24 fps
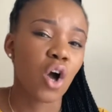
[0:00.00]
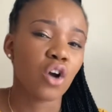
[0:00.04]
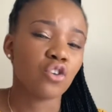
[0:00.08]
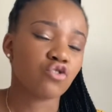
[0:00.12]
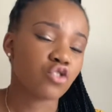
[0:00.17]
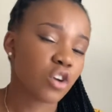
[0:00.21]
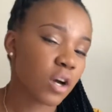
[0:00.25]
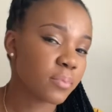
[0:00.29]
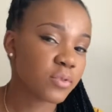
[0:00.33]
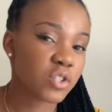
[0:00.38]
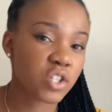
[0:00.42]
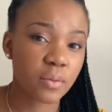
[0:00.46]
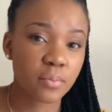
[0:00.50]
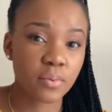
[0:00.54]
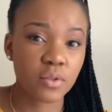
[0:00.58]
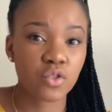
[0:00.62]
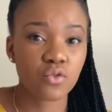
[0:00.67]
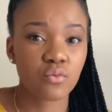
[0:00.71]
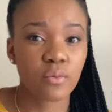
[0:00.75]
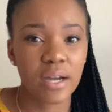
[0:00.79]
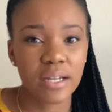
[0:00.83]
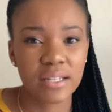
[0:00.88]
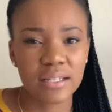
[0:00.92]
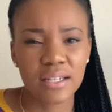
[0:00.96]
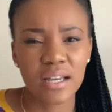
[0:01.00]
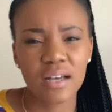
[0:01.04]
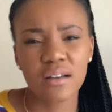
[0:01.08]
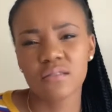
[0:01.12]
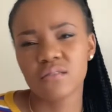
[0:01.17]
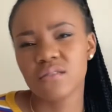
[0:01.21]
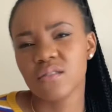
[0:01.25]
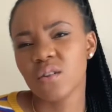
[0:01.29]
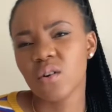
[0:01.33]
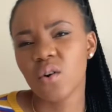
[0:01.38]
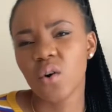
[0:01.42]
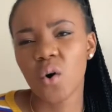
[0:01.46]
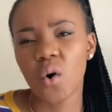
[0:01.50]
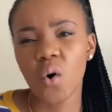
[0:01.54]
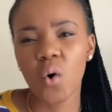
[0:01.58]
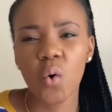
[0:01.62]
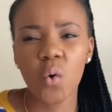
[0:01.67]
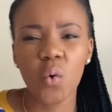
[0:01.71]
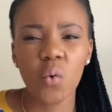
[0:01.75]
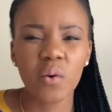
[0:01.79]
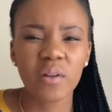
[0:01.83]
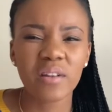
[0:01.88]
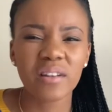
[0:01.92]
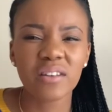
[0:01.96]
drop shippers right now,
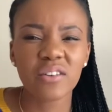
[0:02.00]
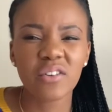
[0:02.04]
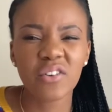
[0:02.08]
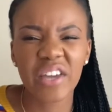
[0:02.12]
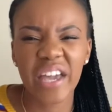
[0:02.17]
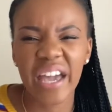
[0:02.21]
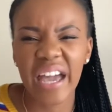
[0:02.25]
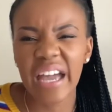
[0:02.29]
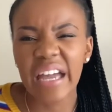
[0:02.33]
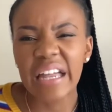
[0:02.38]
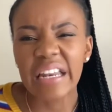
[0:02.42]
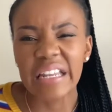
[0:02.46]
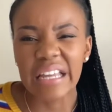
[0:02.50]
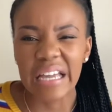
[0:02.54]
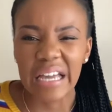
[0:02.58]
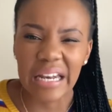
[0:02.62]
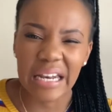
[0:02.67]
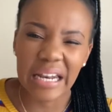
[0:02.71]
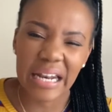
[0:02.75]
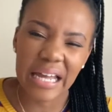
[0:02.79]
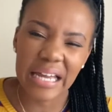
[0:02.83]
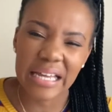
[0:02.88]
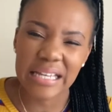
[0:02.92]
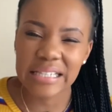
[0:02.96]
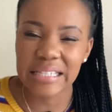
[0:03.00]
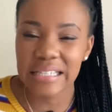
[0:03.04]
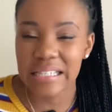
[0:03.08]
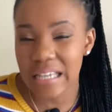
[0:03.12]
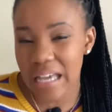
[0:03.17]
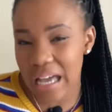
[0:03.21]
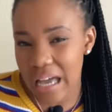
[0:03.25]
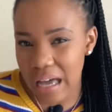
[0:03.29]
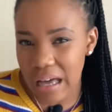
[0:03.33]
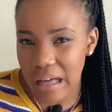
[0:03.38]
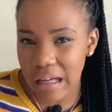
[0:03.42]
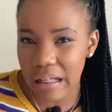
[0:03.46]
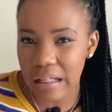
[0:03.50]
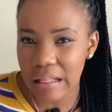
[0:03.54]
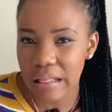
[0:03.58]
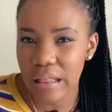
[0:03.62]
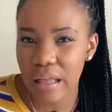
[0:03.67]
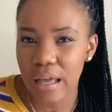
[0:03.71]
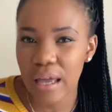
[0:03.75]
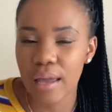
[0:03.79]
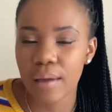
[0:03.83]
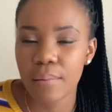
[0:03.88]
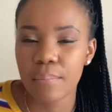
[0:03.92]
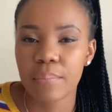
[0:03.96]
so you can kind of like tell
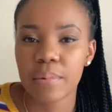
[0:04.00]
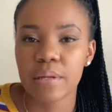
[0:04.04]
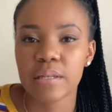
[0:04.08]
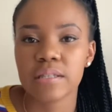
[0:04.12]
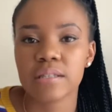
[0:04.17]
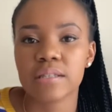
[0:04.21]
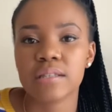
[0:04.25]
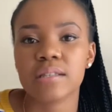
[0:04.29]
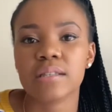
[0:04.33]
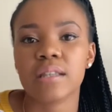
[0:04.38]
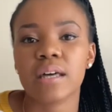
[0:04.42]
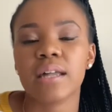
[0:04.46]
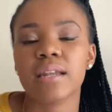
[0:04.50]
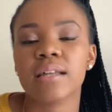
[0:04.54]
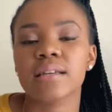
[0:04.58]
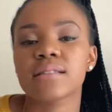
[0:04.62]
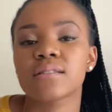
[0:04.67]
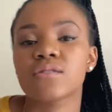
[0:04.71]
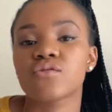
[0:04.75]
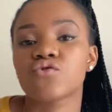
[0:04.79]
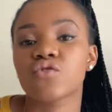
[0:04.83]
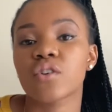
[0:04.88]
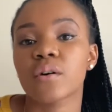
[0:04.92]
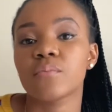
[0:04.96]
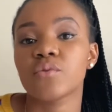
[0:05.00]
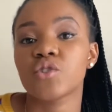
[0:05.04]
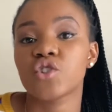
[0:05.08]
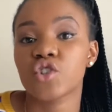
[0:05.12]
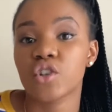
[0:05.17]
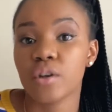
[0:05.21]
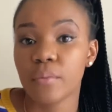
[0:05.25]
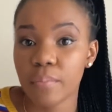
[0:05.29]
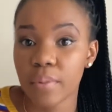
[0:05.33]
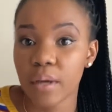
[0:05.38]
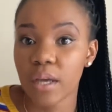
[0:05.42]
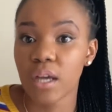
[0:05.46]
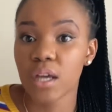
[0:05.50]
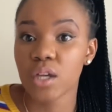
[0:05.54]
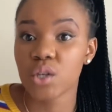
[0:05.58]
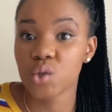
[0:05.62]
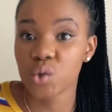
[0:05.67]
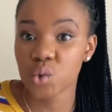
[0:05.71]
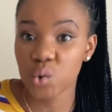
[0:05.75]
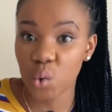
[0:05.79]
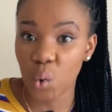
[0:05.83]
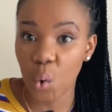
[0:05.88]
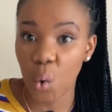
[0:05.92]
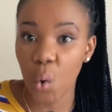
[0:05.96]
a business that is a drop shipping
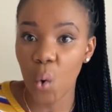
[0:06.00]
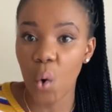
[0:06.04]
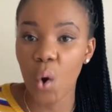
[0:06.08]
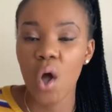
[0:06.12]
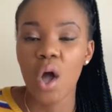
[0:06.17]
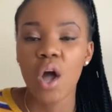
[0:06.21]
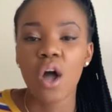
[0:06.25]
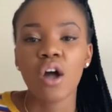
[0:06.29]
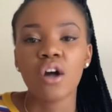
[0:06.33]
store.